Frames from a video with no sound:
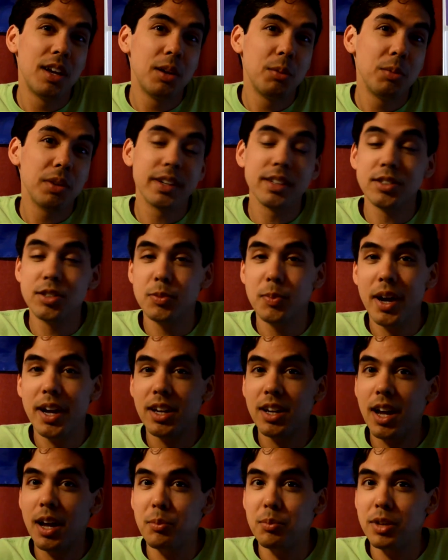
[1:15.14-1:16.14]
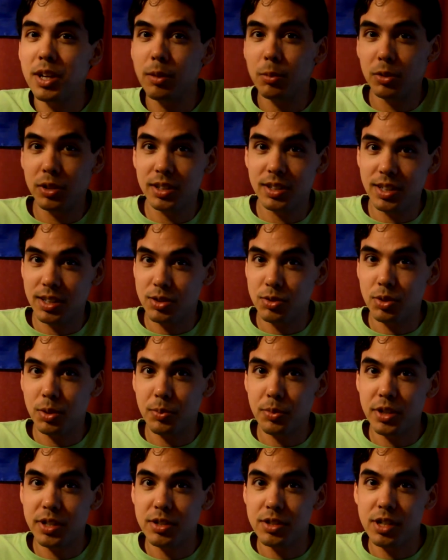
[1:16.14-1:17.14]
because you might not be able to get to a
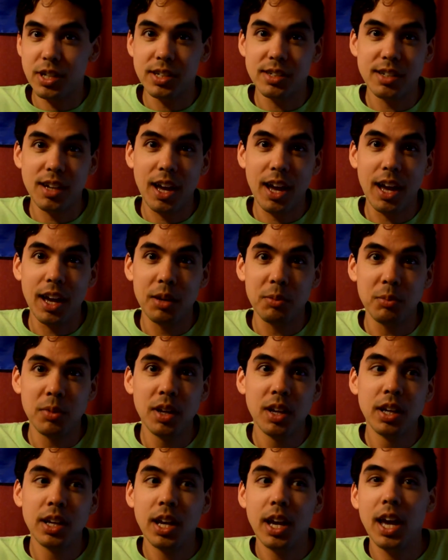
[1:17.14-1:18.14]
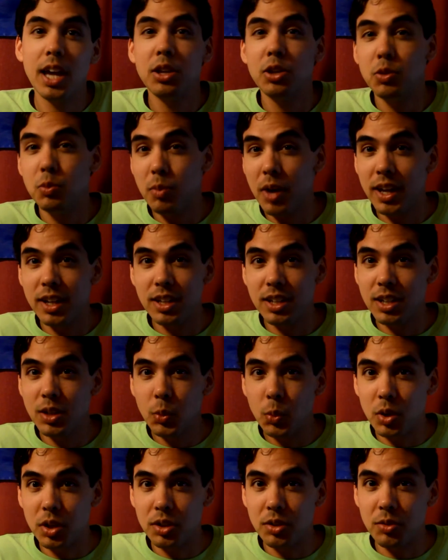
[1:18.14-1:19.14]
printer in time and you might need
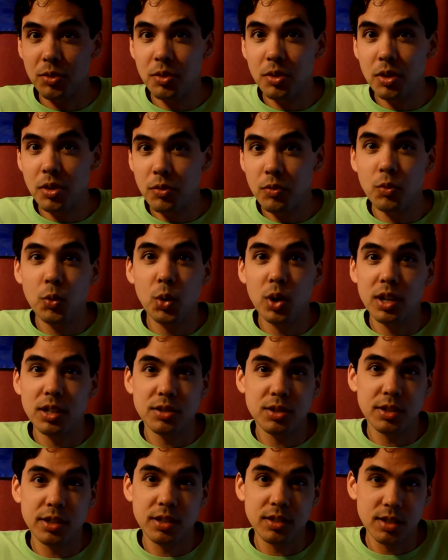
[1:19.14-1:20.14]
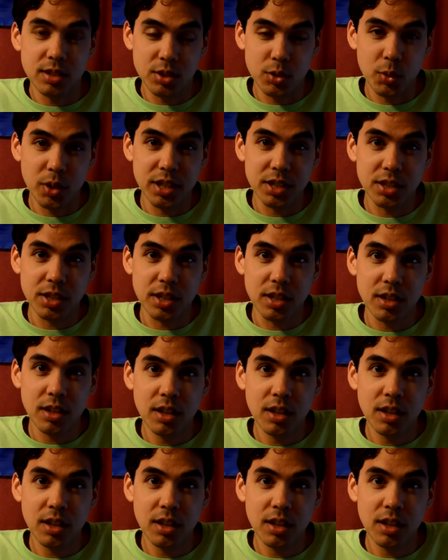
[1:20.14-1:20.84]
one for a certain situation.